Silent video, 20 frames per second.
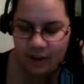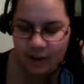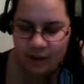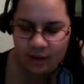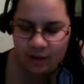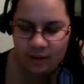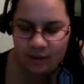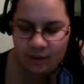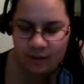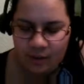
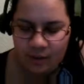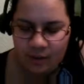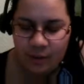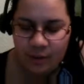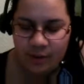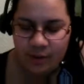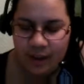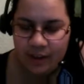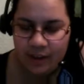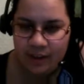can
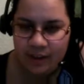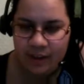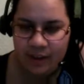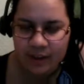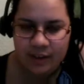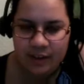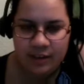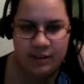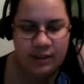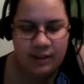create
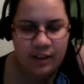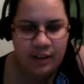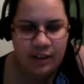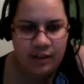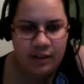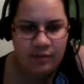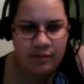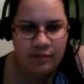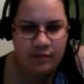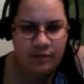things out
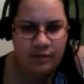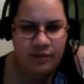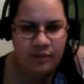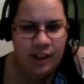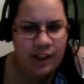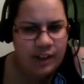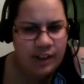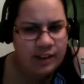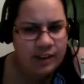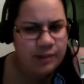of,
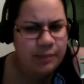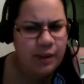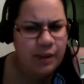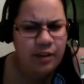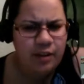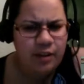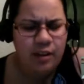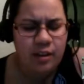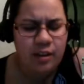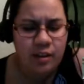I guess,
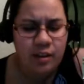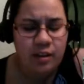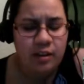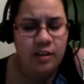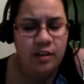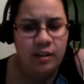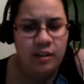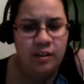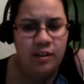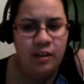metal.
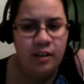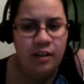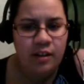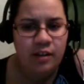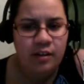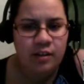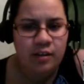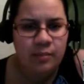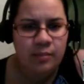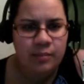
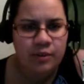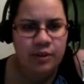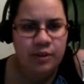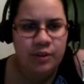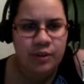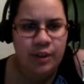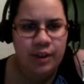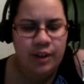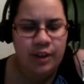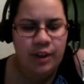
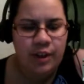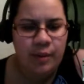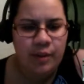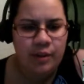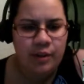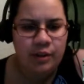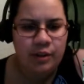To create the.